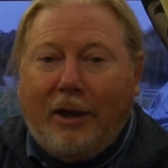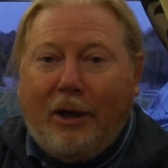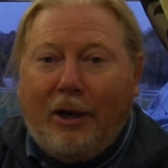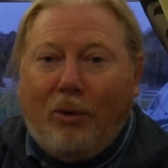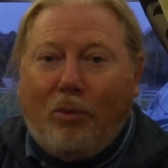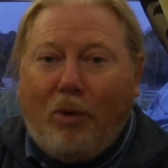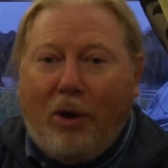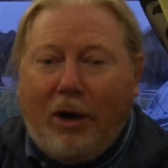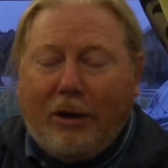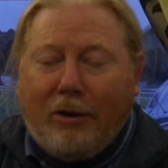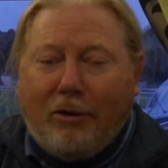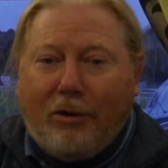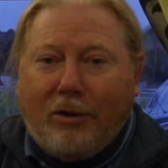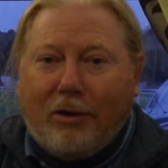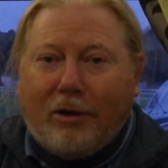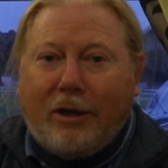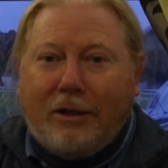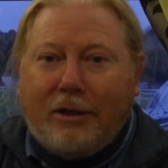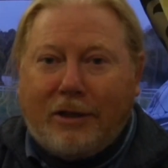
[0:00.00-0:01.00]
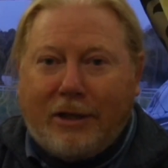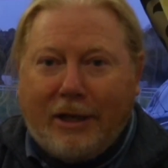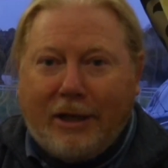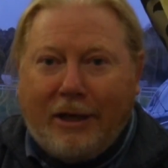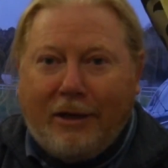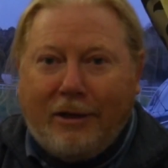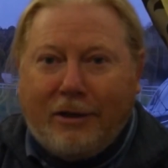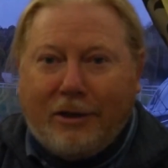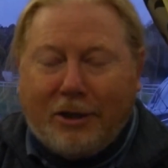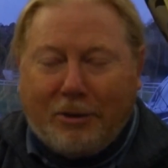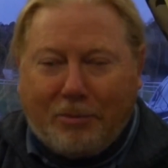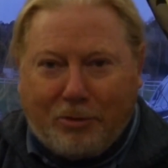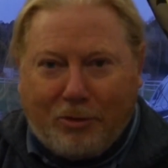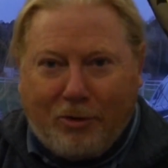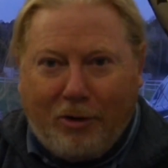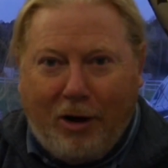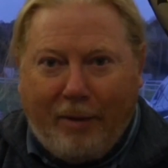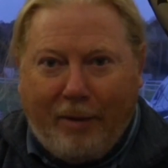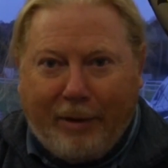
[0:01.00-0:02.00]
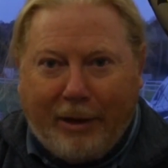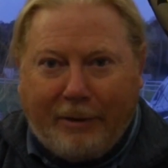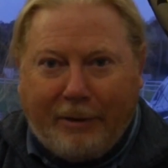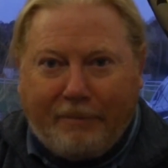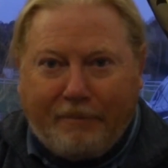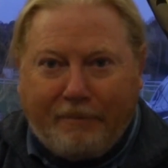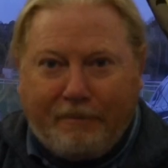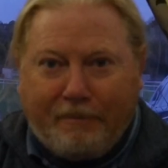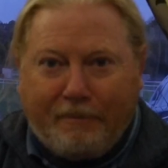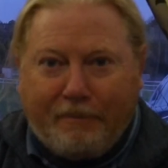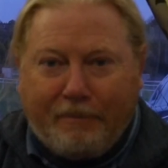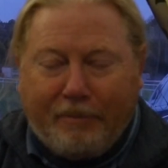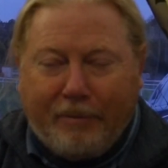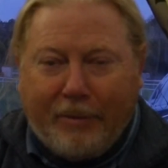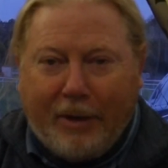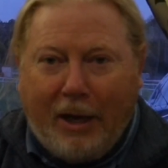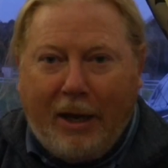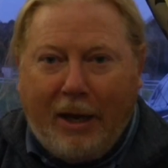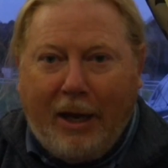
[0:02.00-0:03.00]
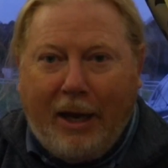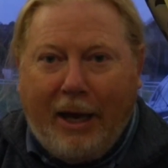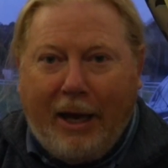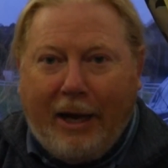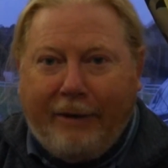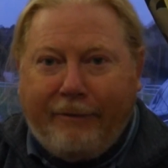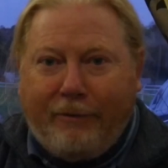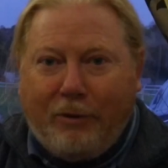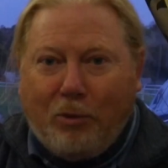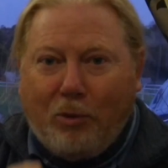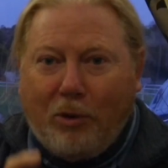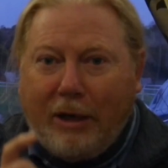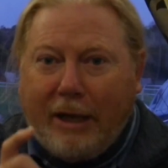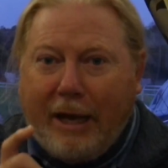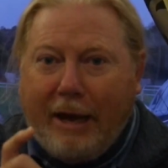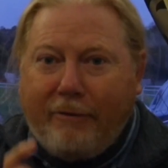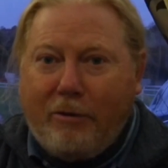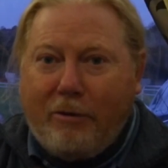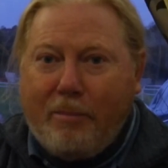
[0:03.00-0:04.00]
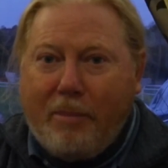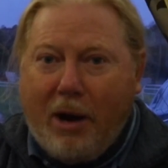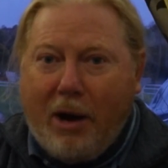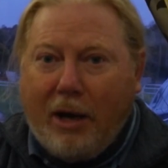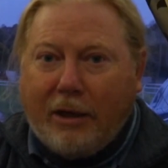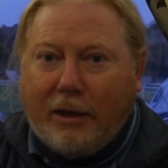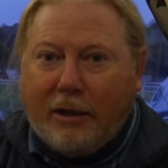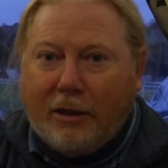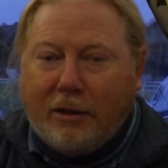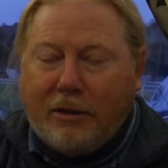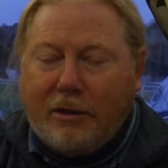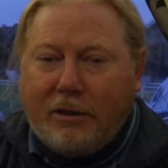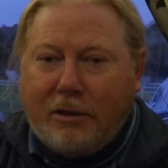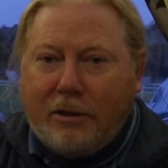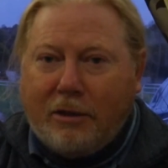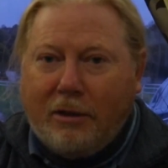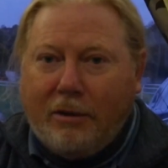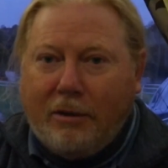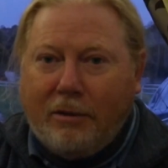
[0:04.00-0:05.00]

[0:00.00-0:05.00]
why not consider subscribing? And if you want to get reminders,